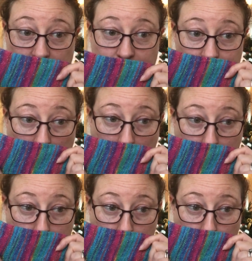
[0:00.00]
this?
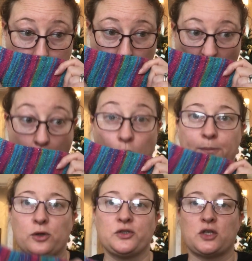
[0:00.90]

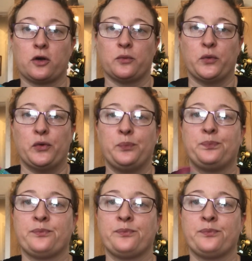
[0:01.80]
Opal Sockenwolle.